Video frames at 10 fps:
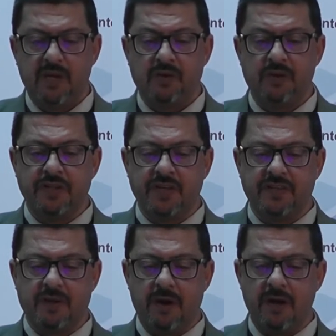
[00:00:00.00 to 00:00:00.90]

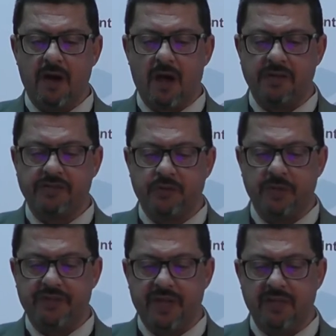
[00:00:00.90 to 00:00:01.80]
Critics are encouraged
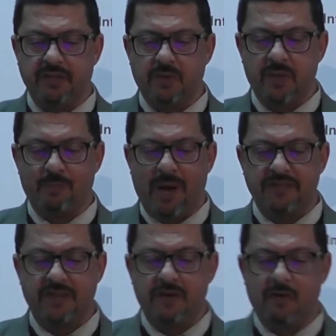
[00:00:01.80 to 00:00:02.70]
to attend to the
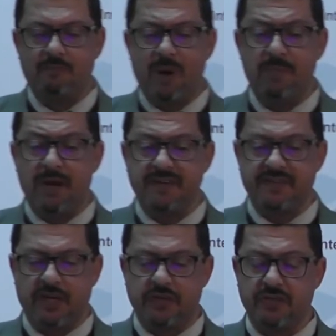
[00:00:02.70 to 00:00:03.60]
pattern of public
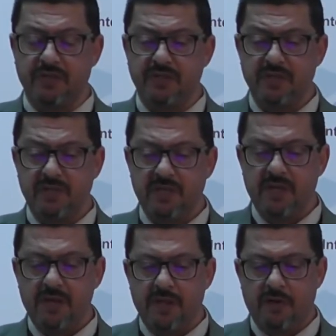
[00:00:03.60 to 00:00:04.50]
discussion,
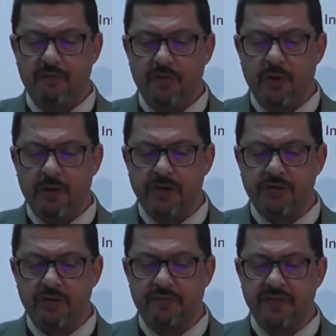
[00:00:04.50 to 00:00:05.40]
the
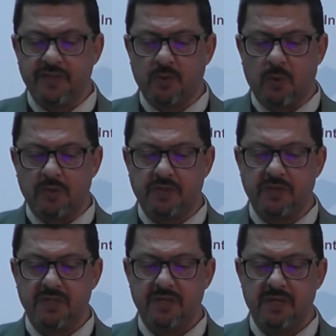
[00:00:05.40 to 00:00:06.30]
configuration of
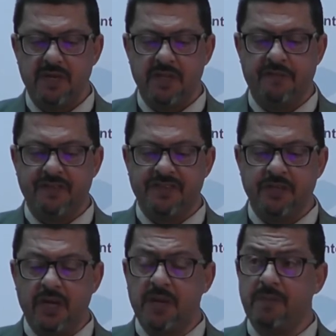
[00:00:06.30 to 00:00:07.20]
discourse, the
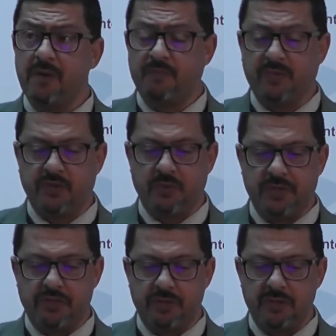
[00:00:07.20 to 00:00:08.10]
physiognomy of
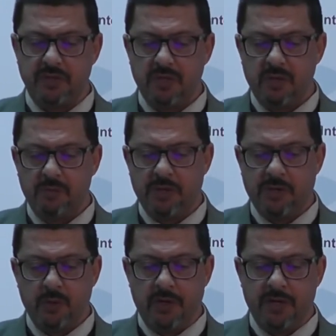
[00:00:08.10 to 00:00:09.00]
persuasion
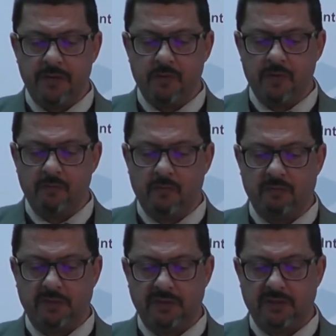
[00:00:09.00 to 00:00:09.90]
peculiar to the
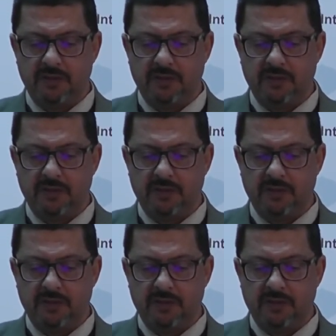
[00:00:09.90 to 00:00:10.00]
movement.